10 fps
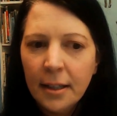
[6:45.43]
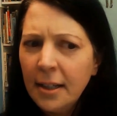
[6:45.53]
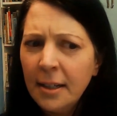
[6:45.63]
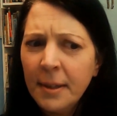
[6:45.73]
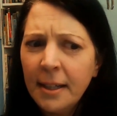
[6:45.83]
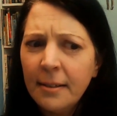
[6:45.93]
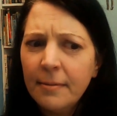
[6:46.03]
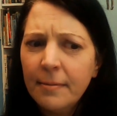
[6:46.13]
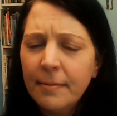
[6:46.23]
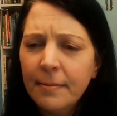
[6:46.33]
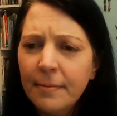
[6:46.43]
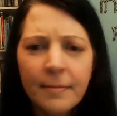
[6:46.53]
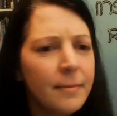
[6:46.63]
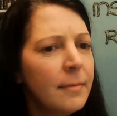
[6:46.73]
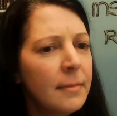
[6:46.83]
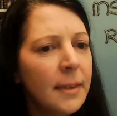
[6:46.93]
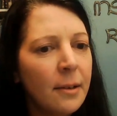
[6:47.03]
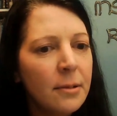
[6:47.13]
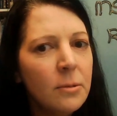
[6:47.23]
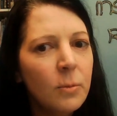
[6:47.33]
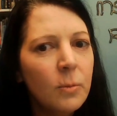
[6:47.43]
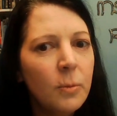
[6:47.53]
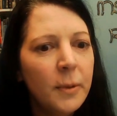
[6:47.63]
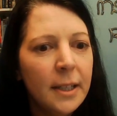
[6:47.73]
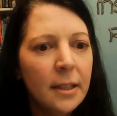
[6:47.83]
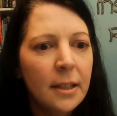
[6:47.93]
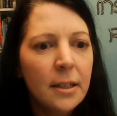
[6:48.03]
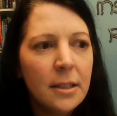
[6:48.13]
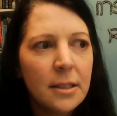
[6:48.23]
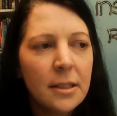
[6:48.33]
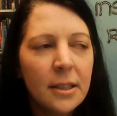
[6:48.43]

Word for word: Wow. I'm like, that was weird.